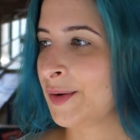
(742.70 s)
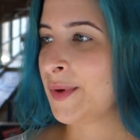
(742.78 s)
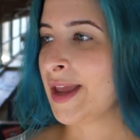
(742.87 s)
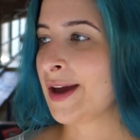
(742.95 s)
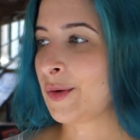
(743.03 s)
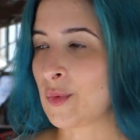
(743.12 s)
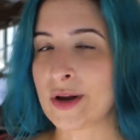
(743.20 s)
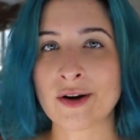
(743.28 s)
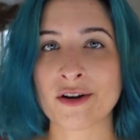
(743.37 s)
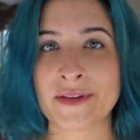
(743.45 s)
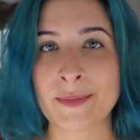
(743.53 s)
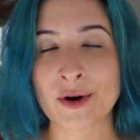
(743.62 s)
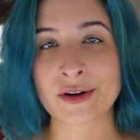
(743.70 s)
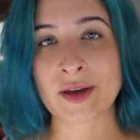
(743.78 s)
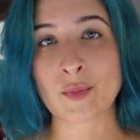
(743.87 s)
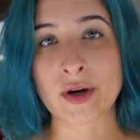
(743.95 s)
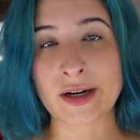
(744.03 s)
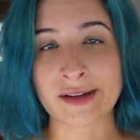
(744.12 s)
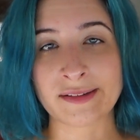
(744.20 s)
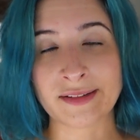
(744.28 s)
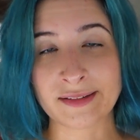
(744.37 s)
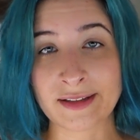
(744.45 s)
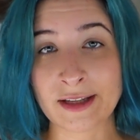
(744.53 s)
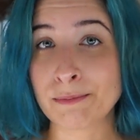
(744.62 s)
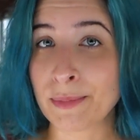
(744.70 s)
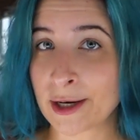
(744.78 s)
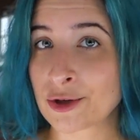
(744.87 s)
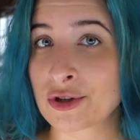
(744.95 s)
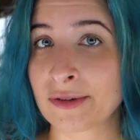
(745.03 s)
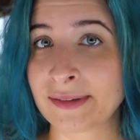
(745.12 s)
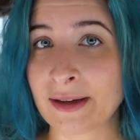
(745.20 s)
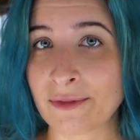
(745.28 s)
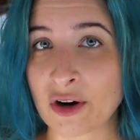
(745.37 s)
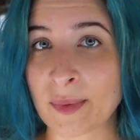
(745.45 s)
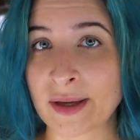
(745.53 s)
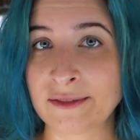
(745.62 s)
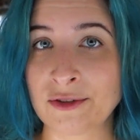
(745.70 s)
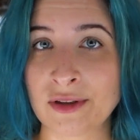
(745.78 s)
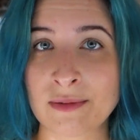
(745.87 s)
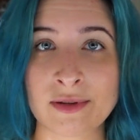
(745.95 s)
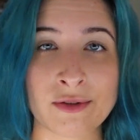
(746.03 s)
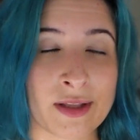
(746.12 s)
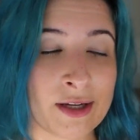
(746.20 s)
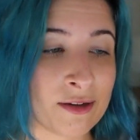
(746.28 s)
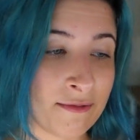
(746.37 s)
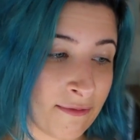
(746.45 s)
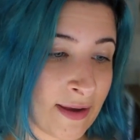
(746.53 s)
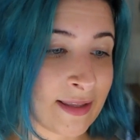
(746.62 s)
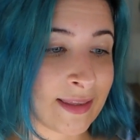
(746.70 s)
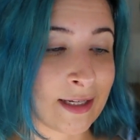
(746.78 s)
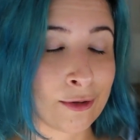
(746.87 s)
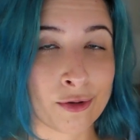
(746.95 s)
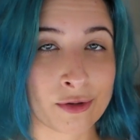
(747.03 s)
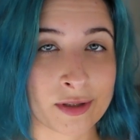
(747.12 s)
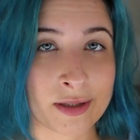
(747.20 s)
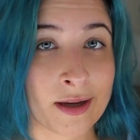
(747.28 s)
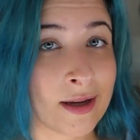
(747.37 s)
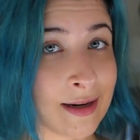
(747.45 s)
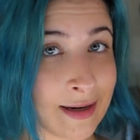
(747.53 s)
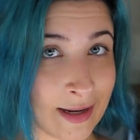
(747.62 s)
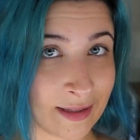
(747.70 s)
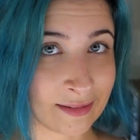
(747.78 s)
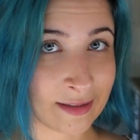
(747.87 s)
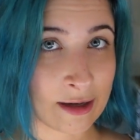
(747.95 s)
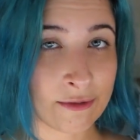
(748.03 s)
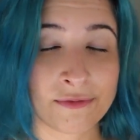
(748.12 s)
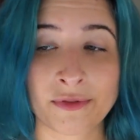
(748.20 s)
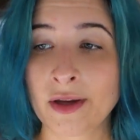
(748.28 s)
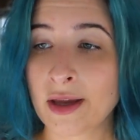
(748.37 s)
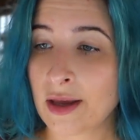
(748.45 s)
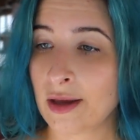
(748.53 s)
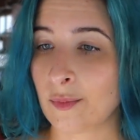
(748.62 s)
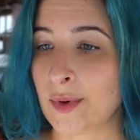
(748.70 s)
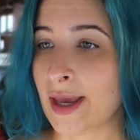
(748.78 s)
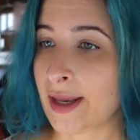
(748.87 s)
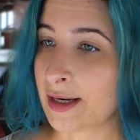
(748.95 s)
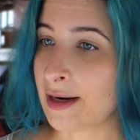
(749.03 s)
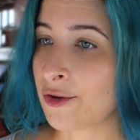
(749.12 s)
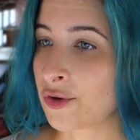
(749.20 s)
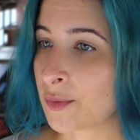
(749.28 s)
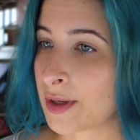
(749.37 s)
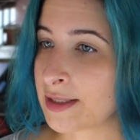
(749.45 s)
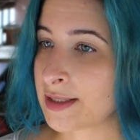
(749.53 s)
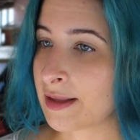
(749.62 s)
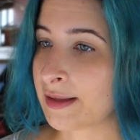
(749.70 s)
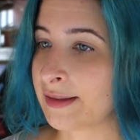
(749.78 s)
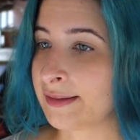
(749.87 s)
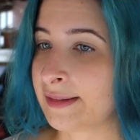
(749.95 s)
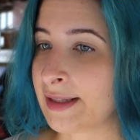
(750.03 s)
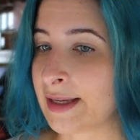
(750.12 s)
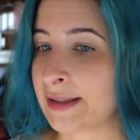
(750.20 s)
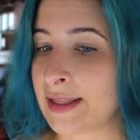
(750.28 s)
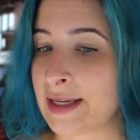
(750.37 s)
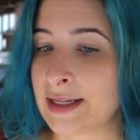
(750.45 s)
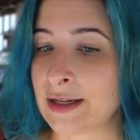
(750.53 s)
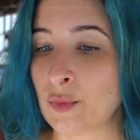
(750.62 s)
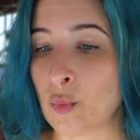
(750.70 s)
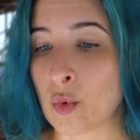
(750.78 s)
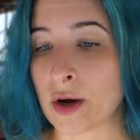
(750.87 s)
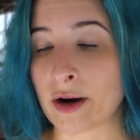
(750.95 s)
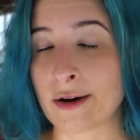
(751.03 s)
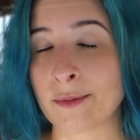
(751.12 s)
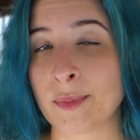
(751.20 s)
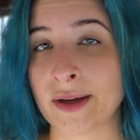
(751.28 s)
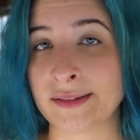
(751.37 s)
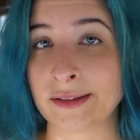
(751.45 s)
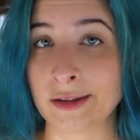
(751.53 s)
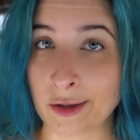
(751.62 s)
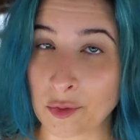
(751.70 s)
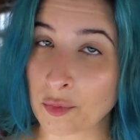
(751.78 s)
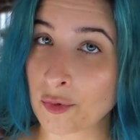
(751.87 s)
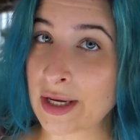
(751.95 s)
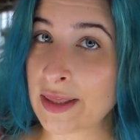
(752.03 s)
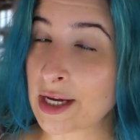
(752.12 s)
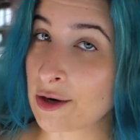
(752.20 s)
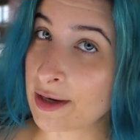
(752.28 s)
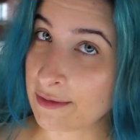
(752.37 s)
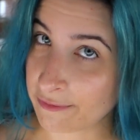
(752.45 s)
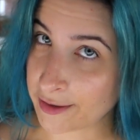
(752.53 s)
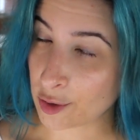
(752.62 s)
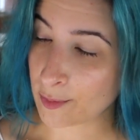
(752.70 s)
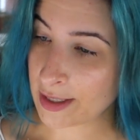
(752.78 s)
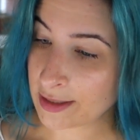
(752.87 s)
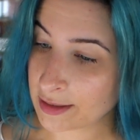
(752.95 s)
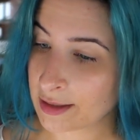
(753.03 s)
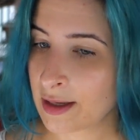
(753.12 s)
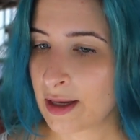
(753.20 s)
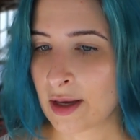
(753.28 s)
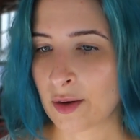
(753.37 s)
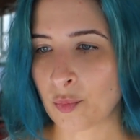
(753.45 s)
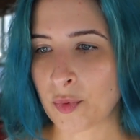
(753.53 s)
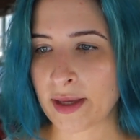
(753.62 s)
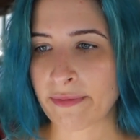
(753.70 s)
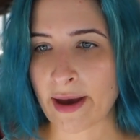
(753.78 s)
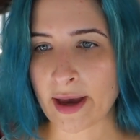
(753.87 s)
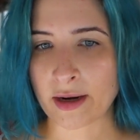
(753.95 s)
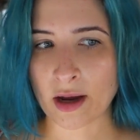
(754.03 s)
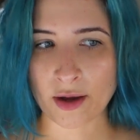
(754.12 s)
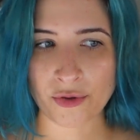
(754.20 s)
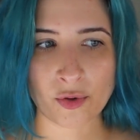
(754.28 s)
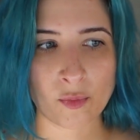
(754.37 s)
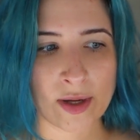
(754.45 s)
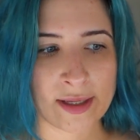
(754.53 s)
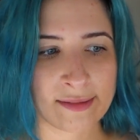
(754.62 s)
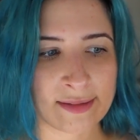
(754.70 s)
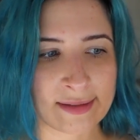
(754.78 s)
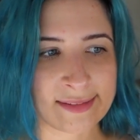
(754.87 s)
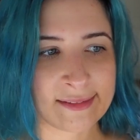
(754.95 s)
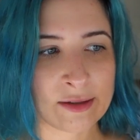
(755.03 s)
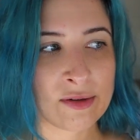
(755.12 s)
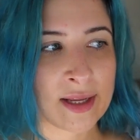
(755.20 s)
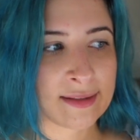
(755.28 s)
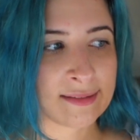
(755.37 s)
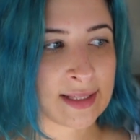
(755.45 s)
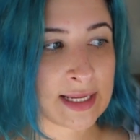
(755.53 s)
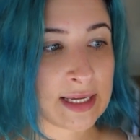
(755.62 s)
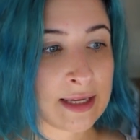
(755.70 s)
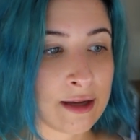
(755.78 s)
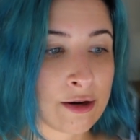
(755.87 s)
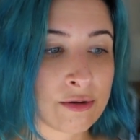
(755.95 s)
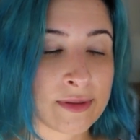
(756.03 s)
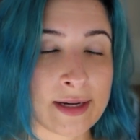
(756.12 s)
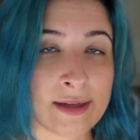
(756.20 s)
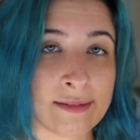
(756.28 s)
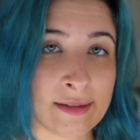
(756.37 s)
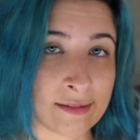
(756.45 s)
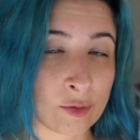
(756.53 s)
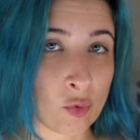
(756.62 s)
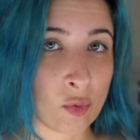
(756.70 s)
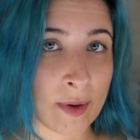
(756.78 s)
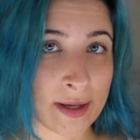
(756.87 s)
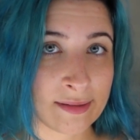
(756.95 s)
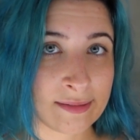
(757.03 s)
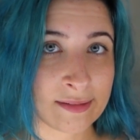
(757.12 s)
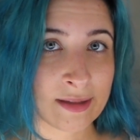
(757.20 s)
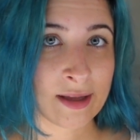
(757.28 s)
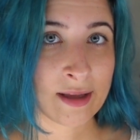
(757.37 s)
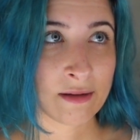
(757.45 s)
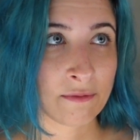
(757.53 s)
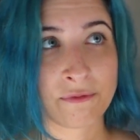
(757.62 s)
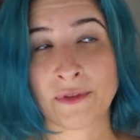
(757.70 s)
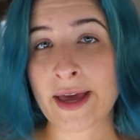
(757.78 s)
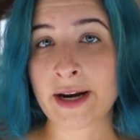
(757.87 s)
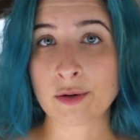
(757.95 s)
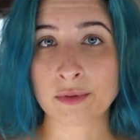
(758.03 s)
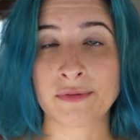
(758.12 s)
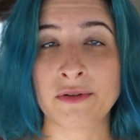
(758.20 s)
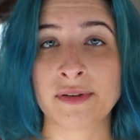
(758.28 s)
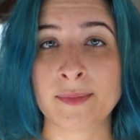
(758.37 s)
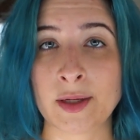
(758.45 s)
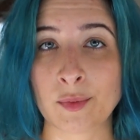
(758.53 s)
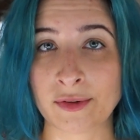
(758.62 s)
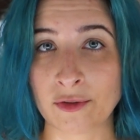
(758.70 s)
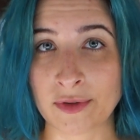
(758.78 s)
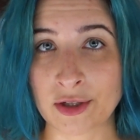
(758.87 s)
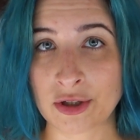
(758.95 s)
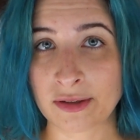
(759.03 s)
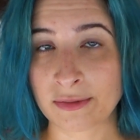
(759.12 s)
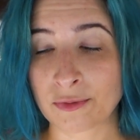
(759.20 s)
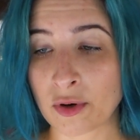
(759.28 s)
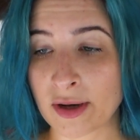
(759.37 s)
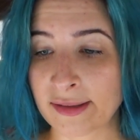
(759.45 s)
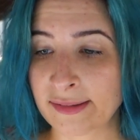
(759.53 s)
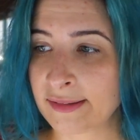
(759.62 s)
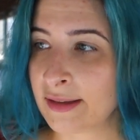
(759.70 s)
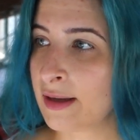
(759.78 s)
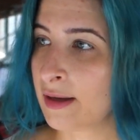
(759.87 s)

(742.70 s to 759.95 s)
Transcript: We had one RV park that wanted us to send pictures of our bus to them so they could vet that it looked nice enough. We had another one tell us that they didn't want our bus lowering their environment. We've had other ones, as soon as they hear that it's a school bus, flat out refused to make reservations for us.